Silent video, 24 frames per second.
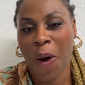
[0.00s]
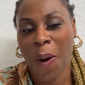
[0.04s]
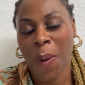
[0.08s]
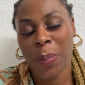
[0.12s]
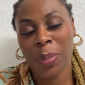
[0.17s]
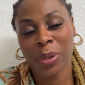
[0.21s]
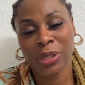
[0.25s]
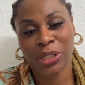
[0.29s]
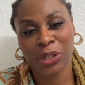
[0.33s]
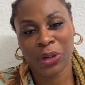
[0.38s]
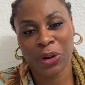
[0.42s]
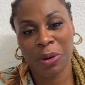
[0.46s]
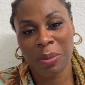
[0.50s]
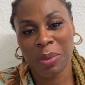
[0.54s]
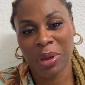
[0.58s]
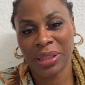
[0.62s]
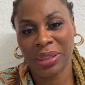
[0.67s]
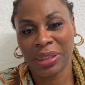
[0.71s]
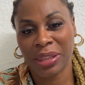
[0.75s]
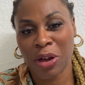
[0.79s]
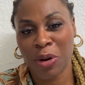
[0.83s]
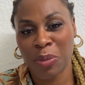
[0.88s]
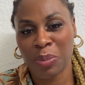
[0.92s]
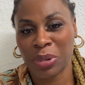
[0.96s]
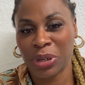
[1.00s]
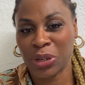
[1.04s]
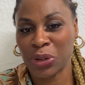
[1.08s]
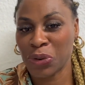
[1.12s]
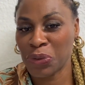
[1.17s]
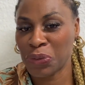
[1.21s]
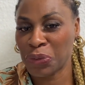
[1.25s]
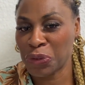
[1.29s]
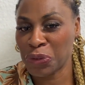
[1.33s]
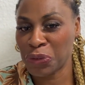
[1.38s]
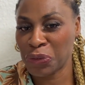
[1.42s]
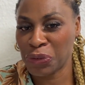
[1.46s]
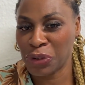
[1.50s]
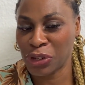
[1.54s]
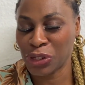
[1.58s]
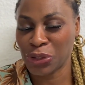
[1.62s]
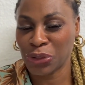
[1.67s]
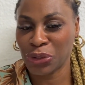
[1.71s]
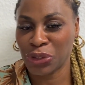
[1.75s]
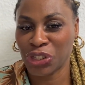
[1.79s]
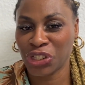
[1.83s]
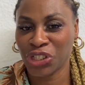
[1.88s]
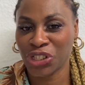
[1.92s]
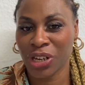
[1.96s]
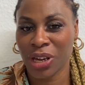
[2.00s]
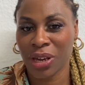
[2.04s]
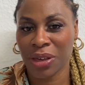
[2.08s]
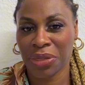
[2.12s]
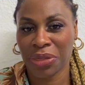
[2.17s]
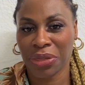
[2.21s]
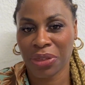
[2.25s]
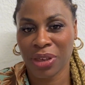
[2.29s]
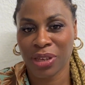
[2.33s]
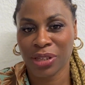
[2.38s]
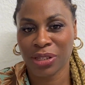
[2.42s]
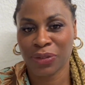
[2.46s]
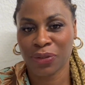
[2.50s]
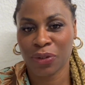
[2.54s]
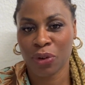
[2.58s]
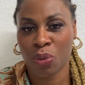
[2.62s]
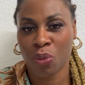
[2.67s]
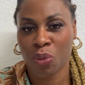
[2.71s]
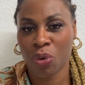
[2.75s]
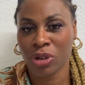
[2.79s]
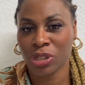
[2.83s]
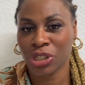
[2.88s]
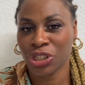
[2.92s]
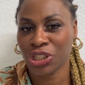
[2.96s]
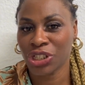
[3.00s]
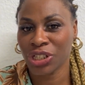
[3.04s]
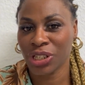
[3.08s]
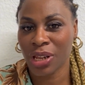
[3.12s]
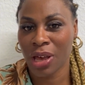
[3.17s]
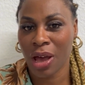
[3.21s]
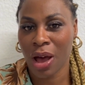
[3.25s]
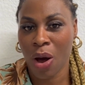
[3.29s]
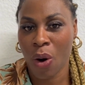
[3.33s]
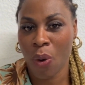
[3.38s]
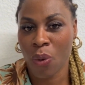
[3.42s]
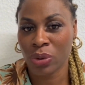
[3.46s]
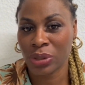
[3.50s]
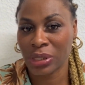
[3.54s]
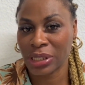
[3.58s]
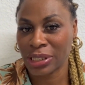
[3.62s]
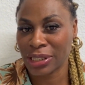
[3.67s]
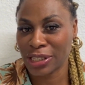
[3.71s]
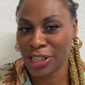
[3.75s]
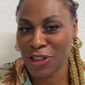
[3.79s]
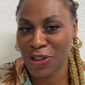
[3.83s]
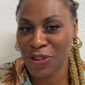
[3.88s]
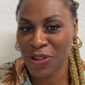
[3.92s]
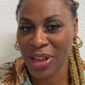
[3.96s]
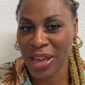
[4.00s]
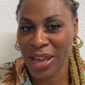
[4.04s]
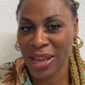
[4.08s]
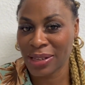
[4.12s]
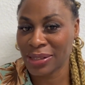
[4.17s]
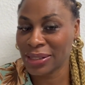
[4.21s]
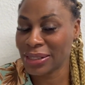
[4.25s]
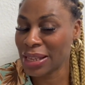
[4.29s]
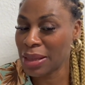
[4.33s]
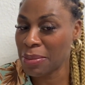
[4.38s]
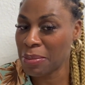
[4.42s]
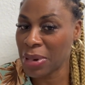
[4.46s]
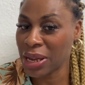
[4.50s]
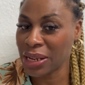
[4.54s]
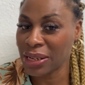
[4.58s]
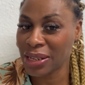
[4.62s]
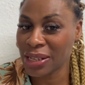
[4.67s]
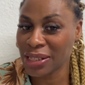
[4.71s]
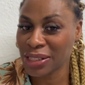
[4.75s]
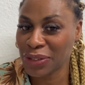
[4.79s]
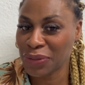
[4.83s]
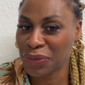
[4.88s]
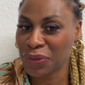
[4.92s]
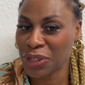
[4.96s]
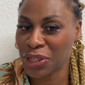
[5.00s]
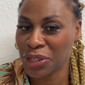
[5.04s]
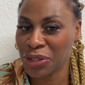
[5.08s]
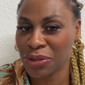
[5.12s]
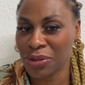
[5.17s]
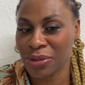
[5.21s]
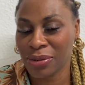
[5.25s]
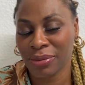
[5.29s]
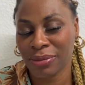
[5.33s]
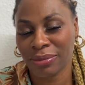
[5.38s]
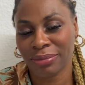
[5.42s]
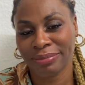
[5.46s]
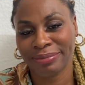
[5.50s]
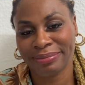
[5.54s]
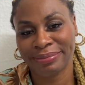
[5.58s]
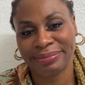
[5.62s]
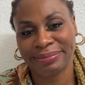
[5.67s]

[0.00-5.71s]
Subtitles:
Put your comment down below. Feel free to share. Thanks for watching. I will see you guys in my next video.